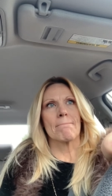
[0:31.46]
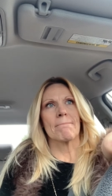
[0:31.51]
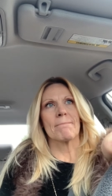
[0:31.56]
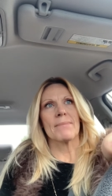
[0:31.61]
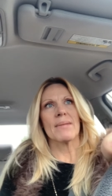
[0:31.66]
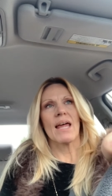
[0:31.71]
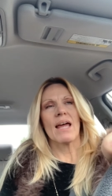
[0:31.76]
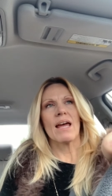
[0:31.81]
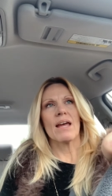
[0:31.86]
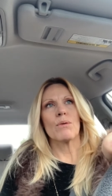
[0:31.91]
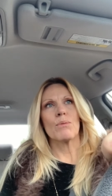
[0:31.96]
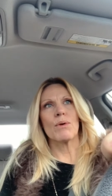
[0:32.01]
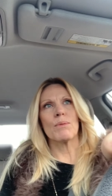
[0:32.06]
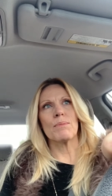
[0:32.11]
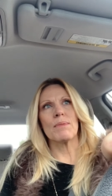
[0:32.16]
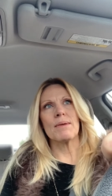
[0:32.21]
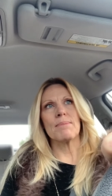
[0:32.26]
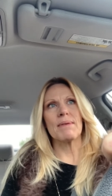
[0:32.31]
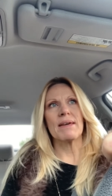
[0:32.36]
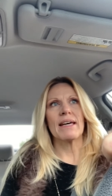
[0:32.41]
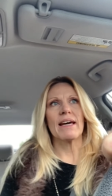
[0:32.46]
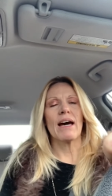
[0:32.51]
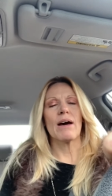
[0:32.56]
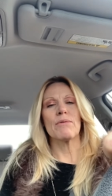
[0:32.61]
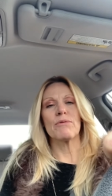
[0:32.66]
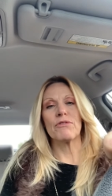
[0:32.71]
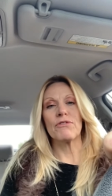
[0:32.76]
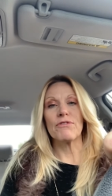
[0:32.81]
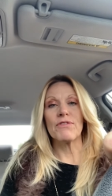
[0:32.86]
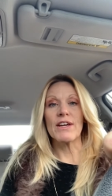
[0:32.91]
And when we
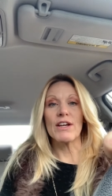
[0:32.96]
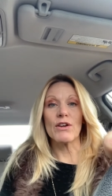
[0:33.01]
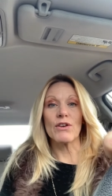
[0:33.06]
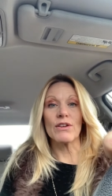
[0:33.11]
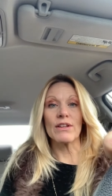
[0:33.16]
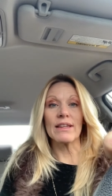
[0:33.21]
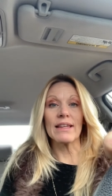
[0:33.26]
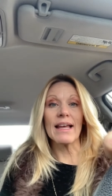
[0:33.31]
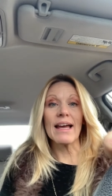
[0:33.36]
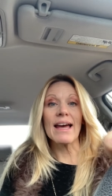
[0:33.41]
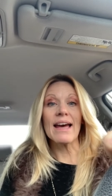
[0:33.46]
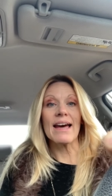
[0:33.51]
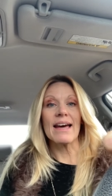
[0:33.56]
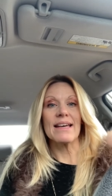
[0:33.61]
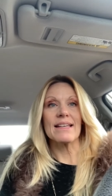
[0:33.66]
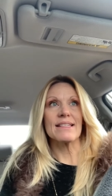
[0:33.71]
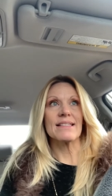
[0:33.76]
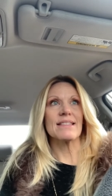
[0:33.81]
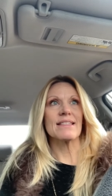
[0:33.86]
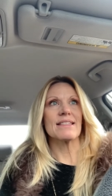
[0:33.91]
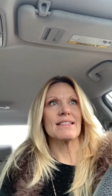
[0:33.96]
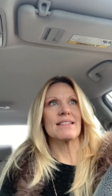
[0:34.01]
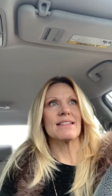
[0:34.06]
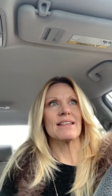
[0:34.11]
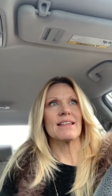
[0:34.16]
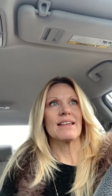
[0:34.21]
become fearless